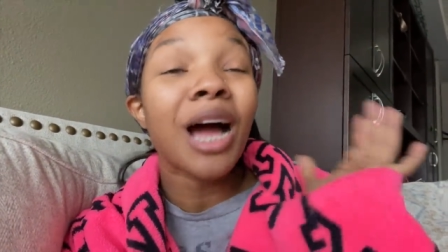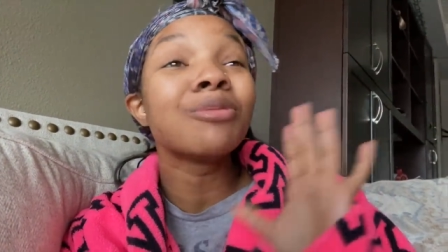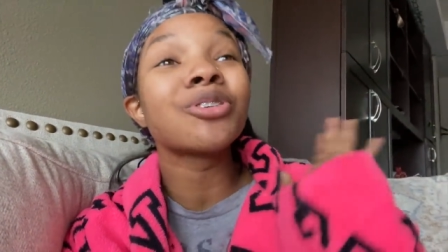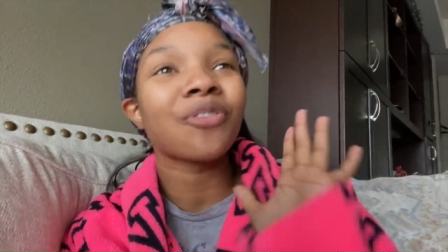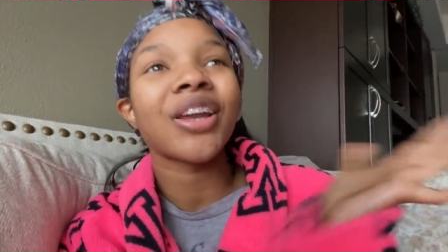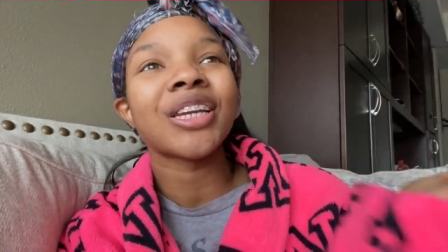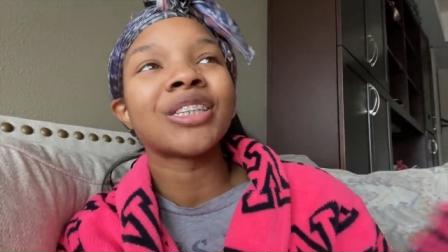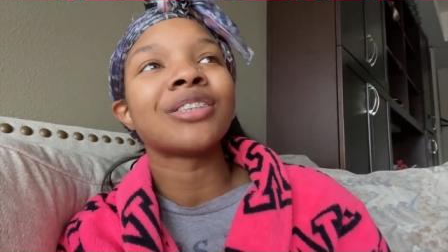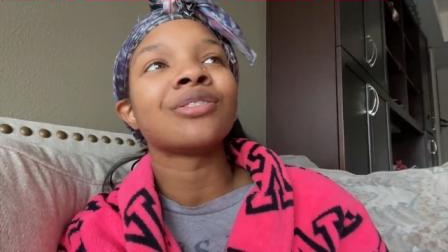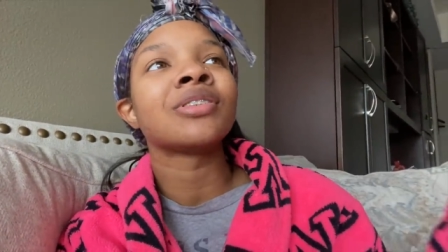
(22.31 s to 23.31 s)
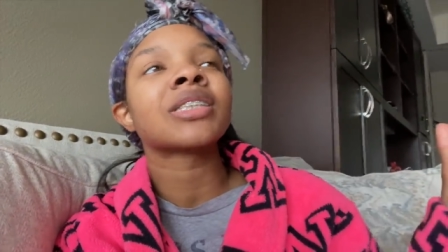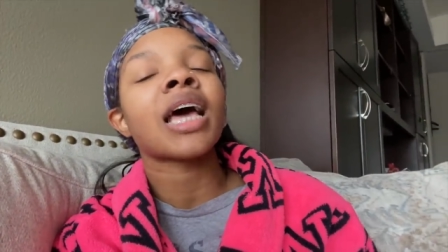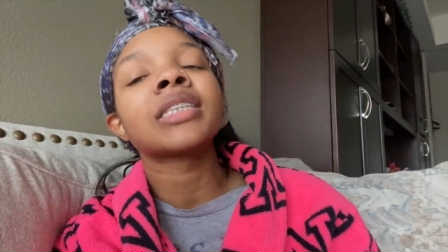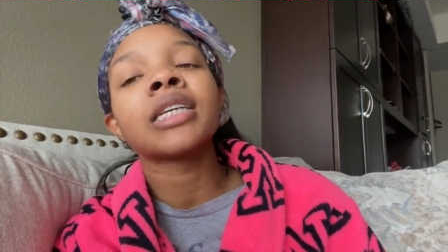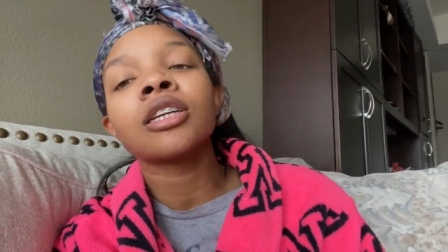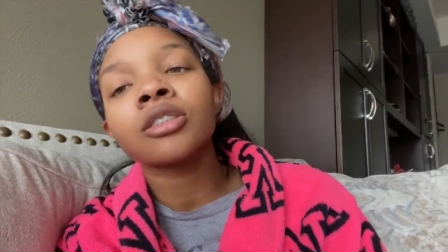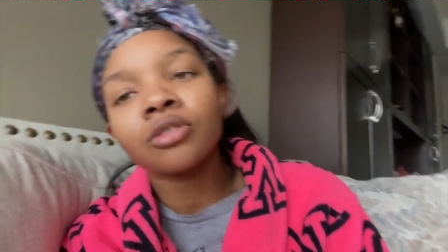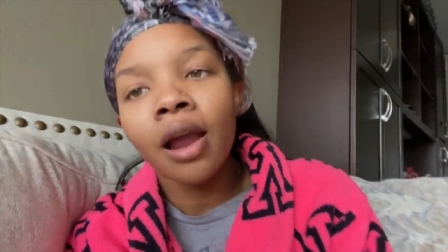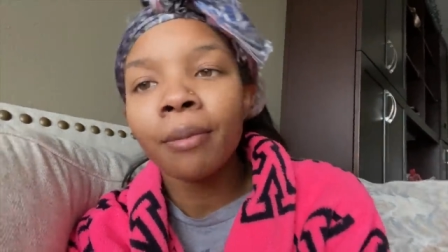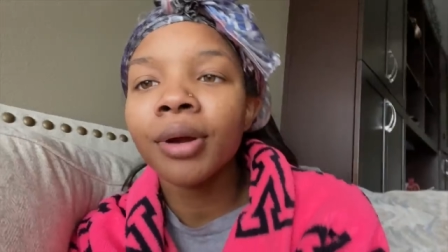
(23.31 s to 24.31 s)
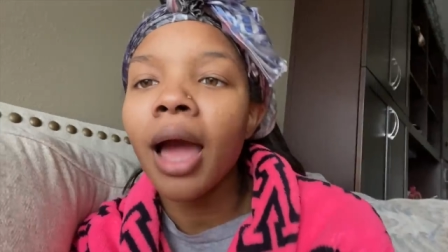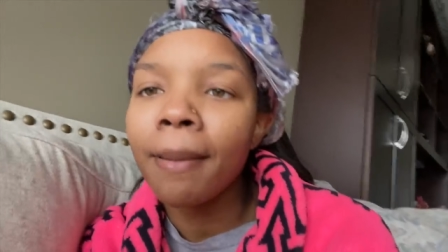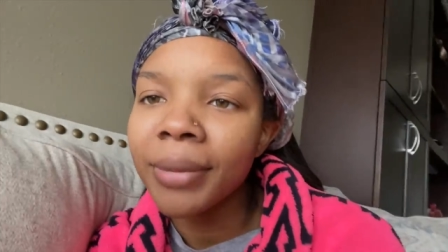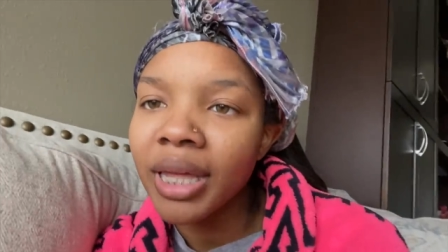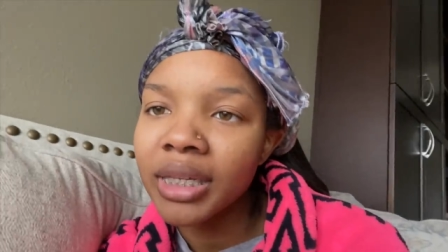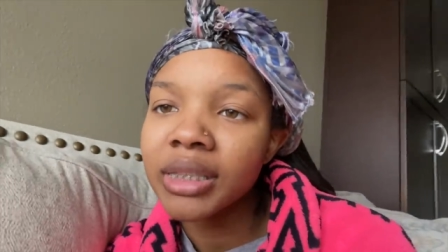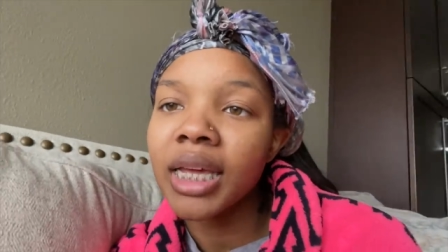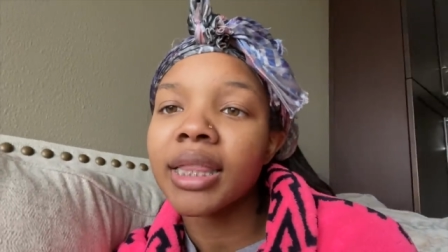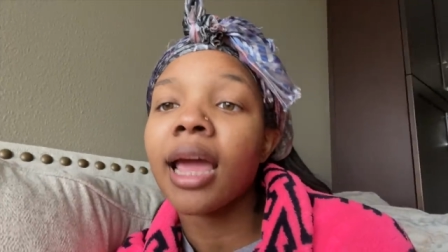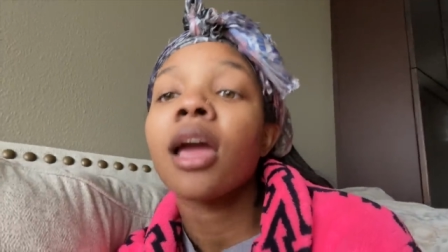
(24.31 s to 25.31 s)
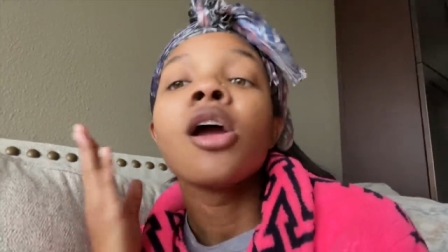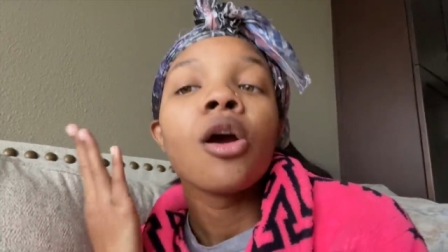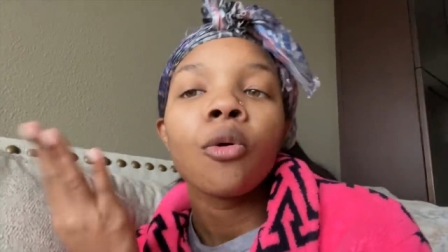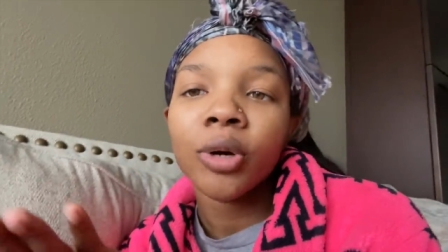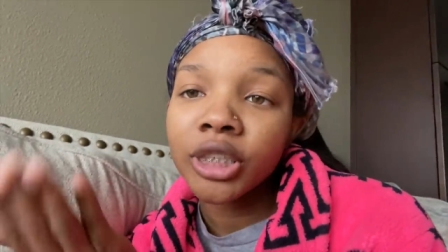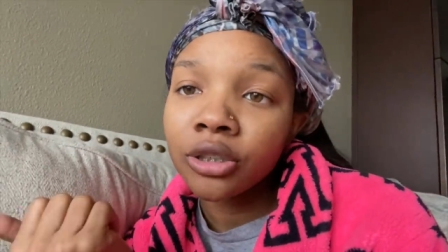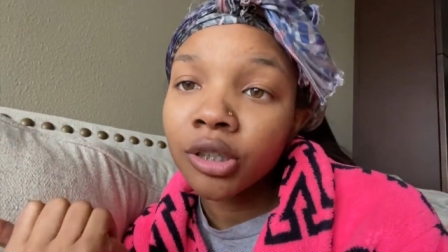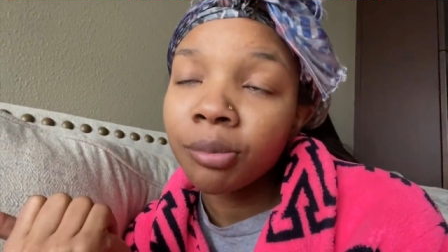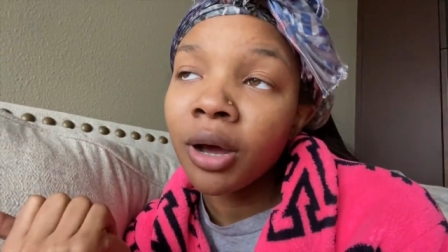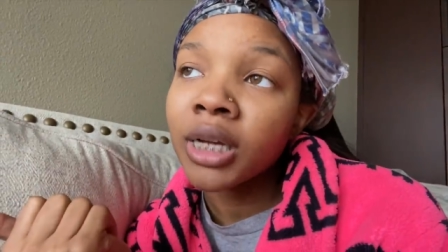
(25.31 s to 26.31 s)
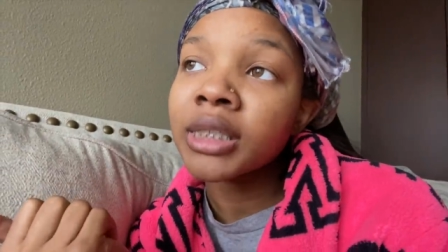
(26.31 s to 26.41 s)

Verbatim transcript: I was so ready to do this. I seen a subscriber comment and said that we should do the pause